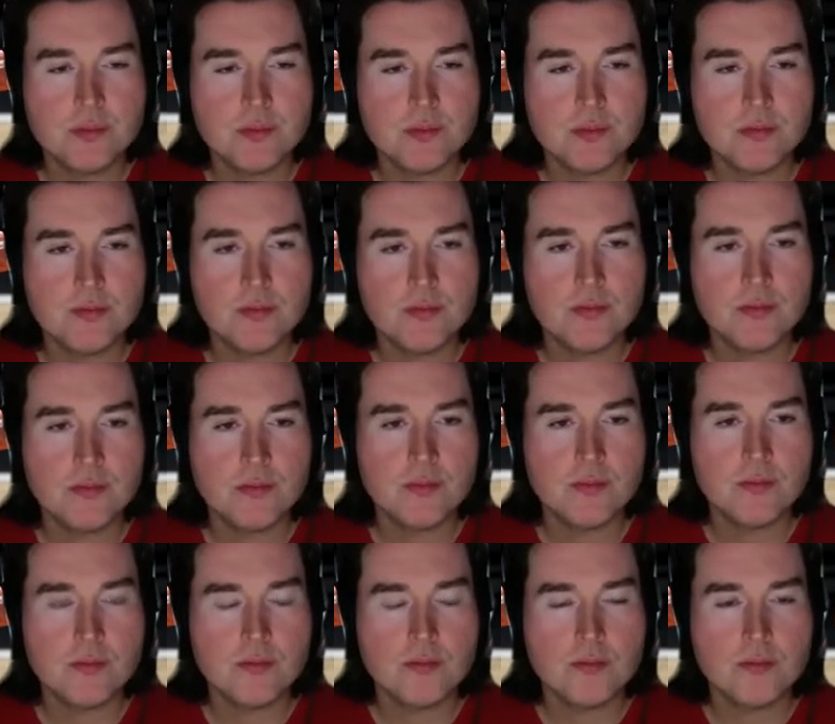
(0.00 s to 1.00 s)

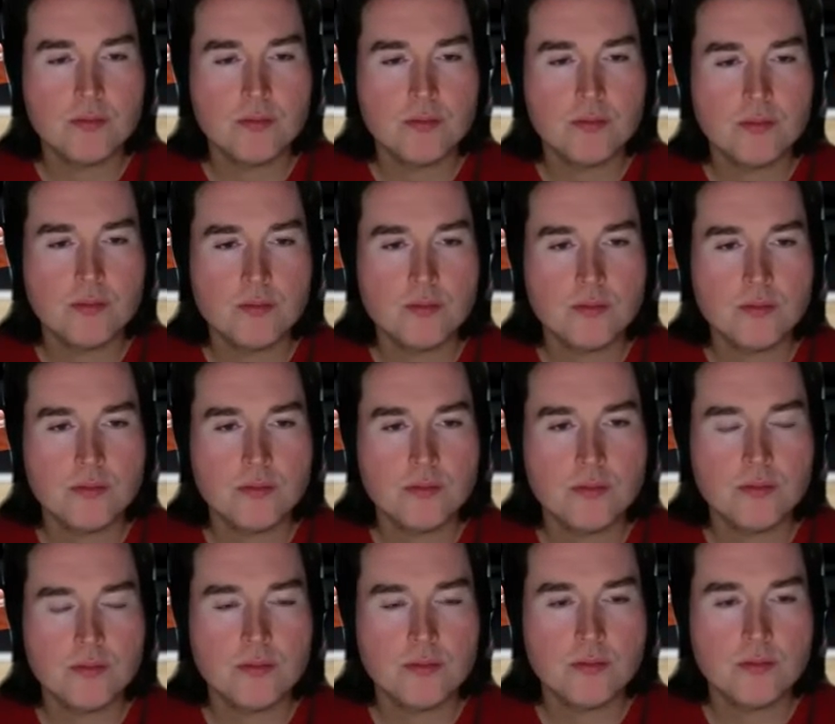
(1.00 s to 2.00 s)

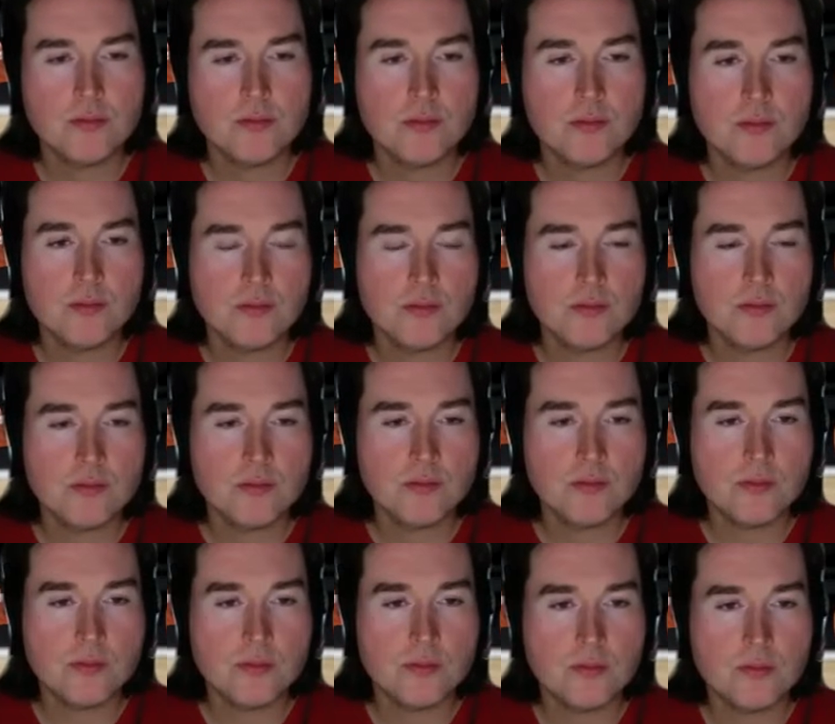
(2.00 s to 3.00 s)

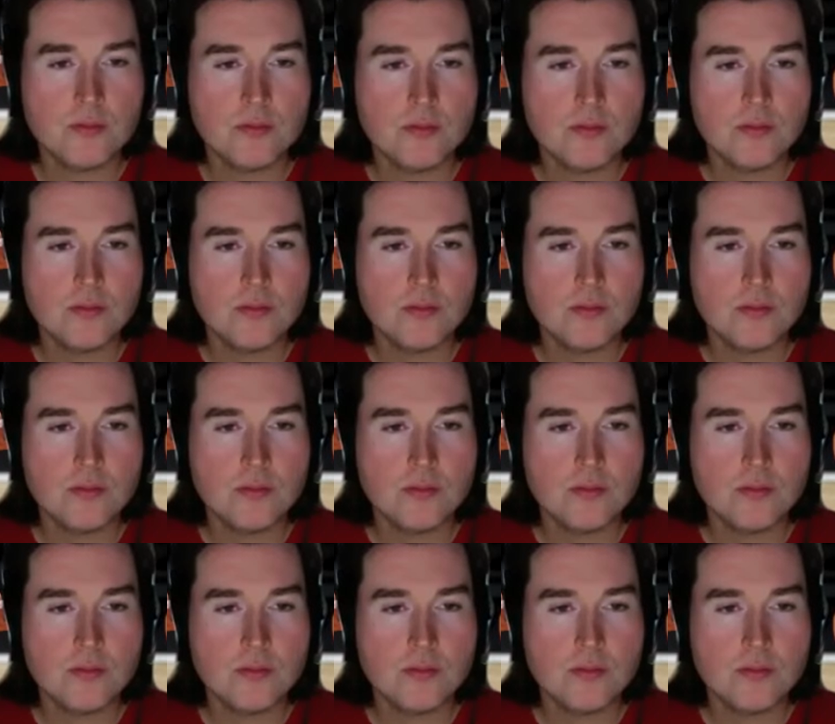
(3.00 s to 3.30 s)
(not speaking)